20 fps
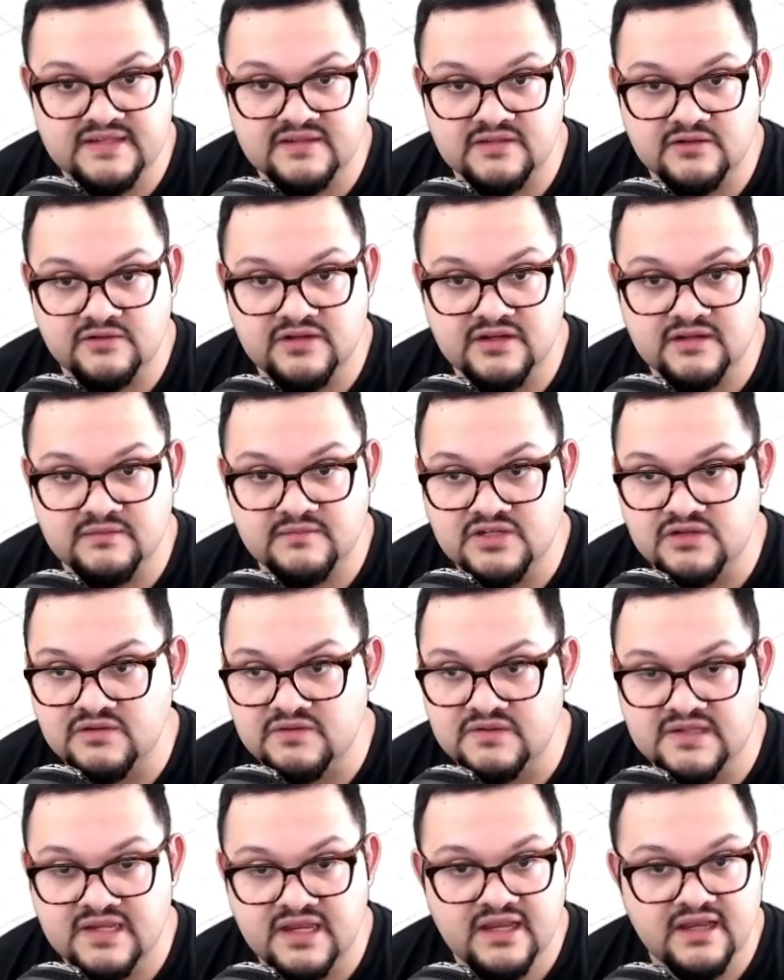So you can
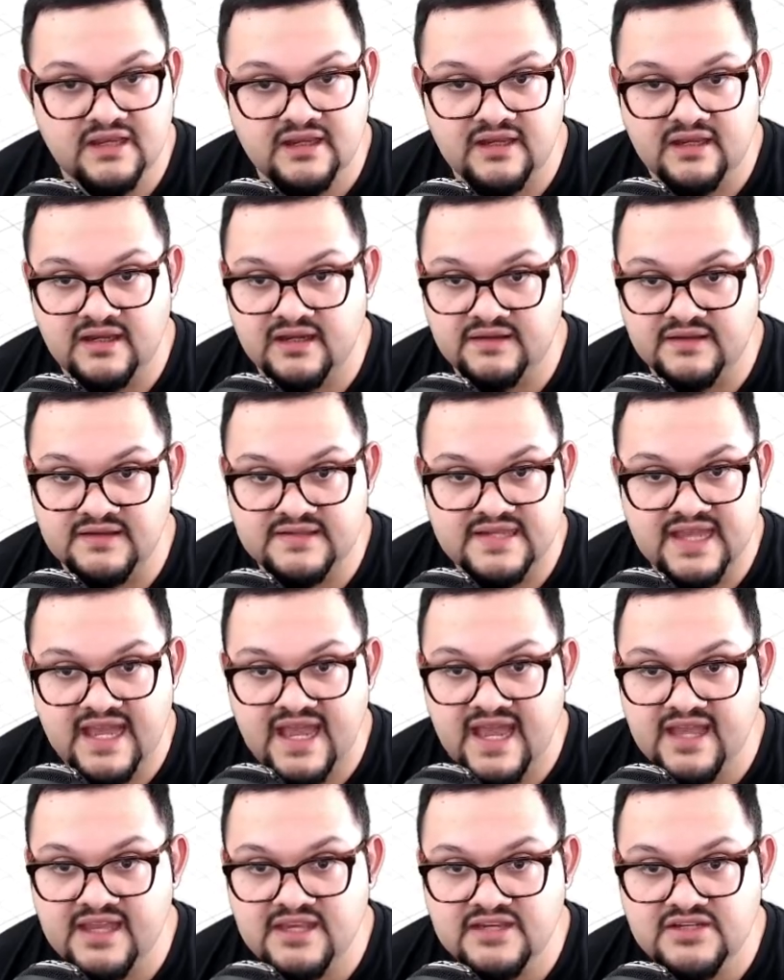choose this
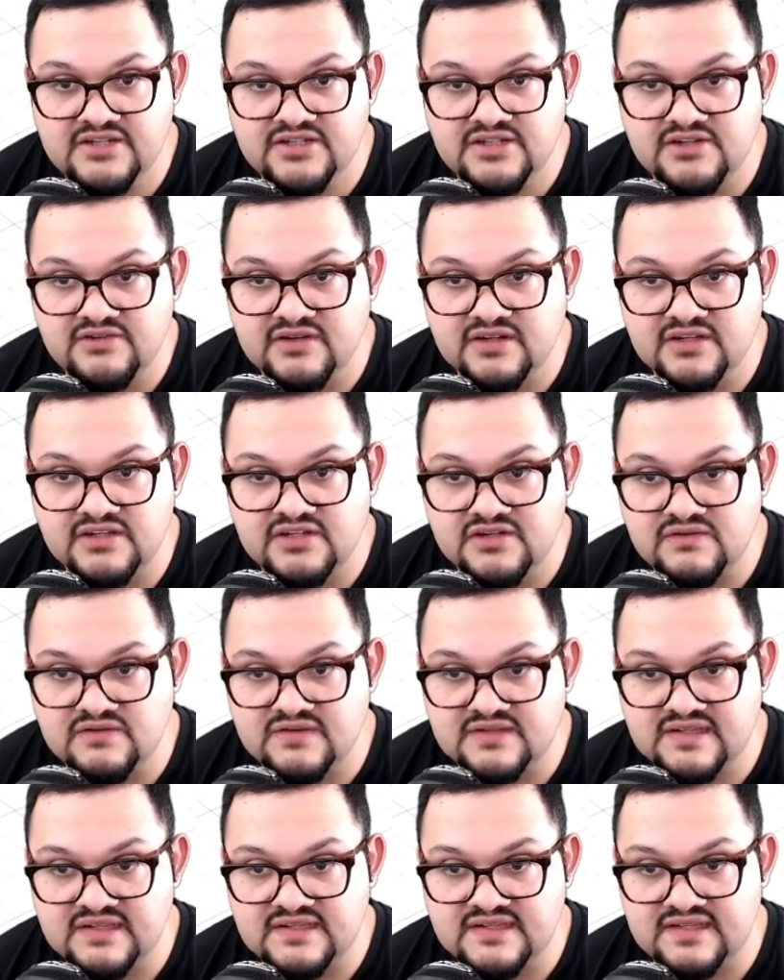edge, you can
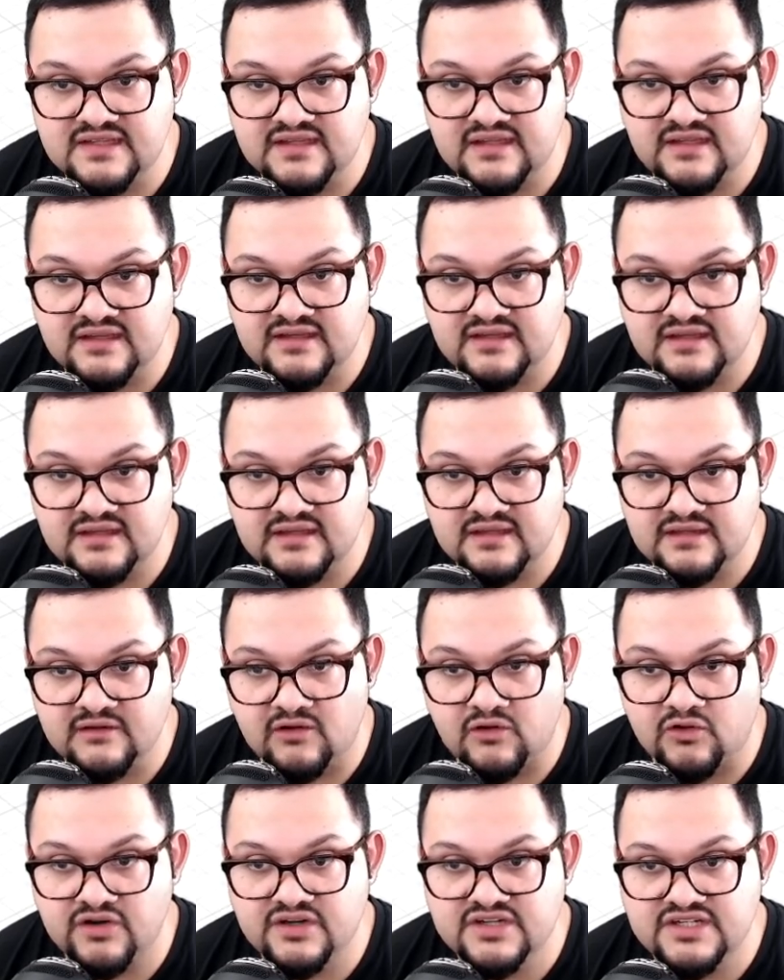choose this the
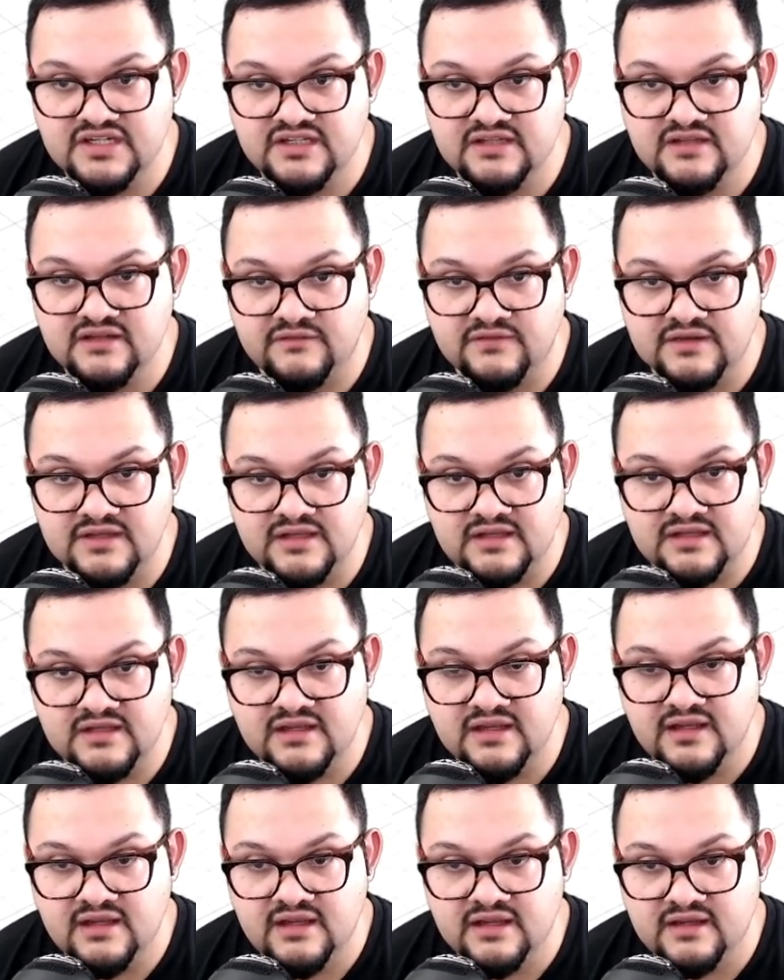origin of the
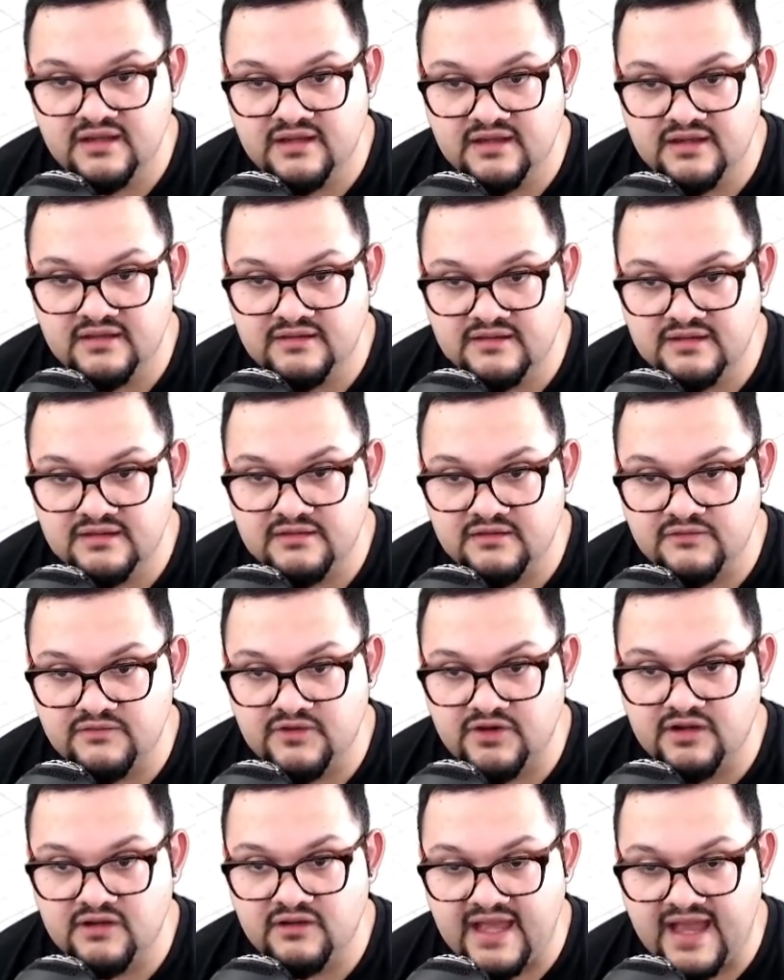
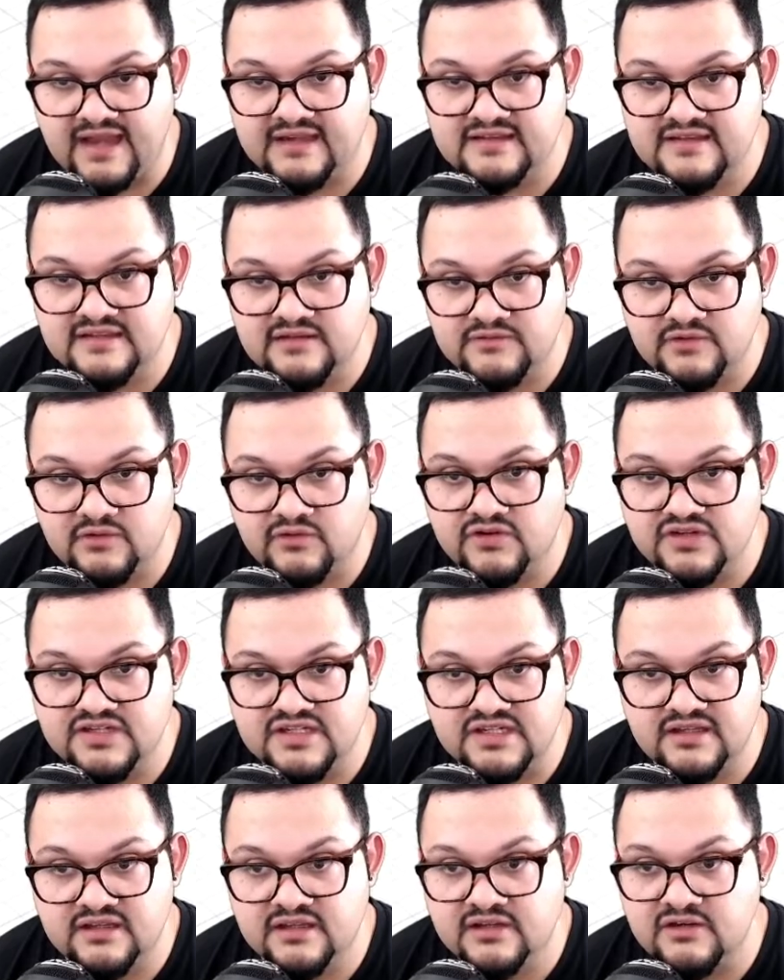vertical axis of the
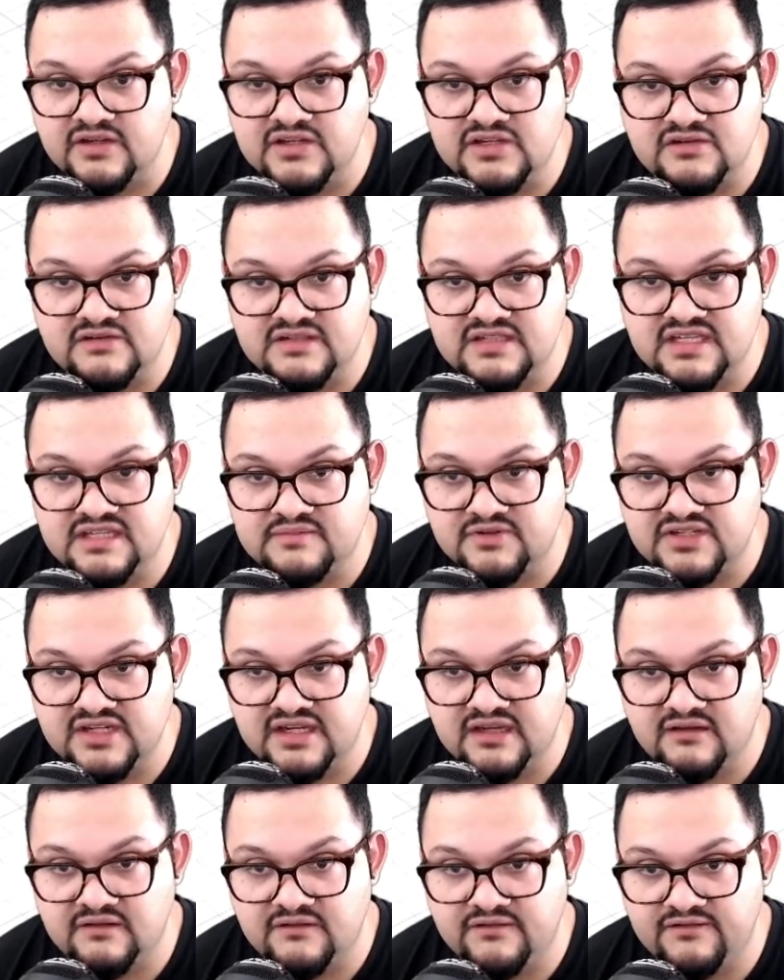origin, you can choose this
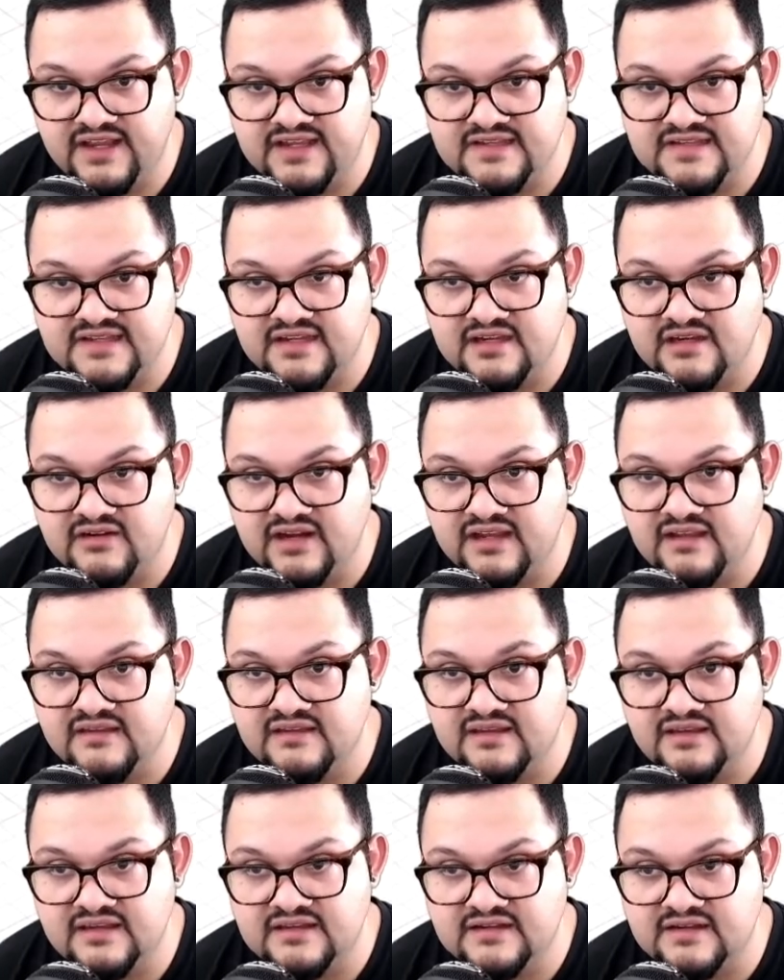particular face here.
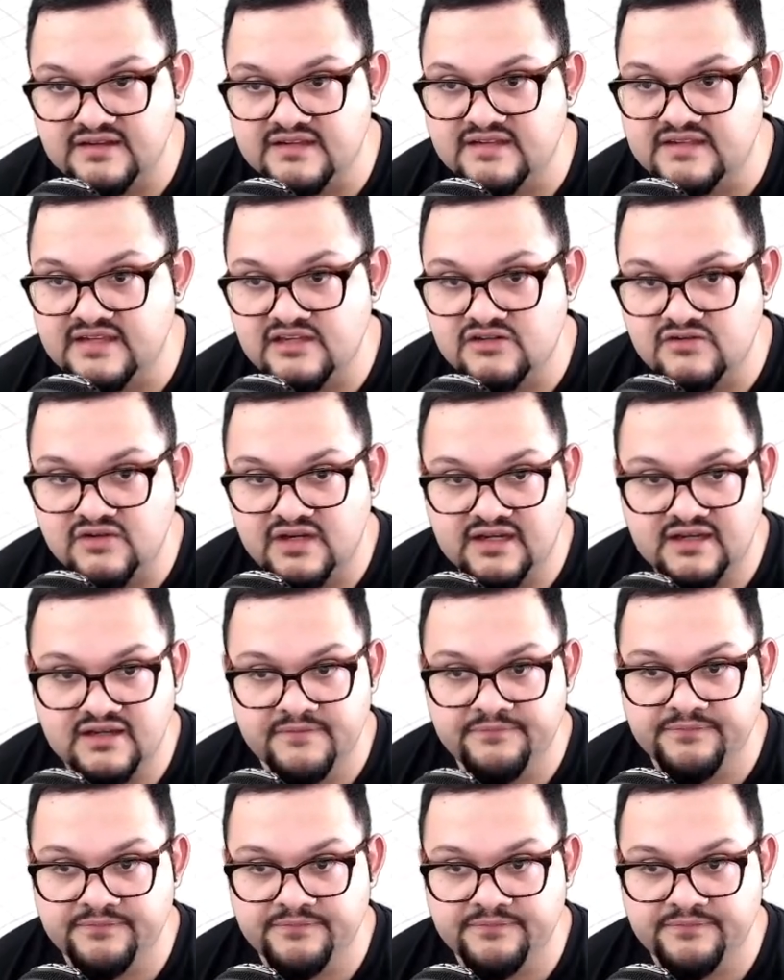Anything that is concentric